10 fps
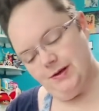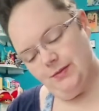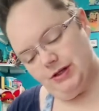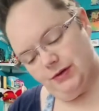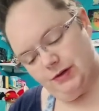
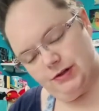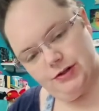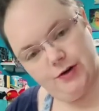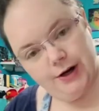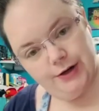But you can
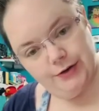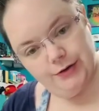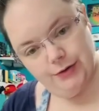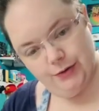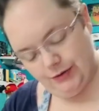start your
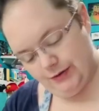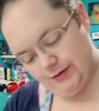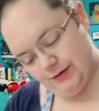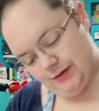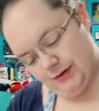doodles.
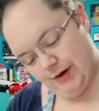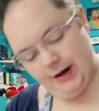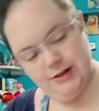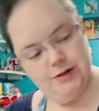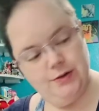
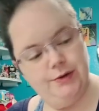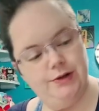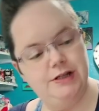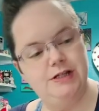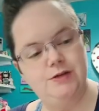Alright, so
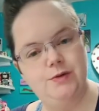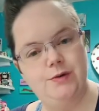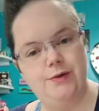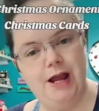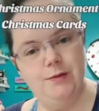this is
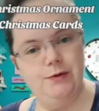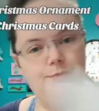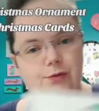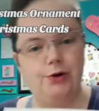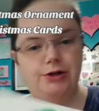what we're
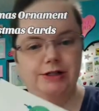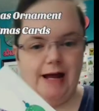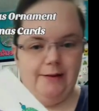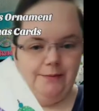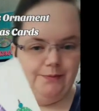aiming for today.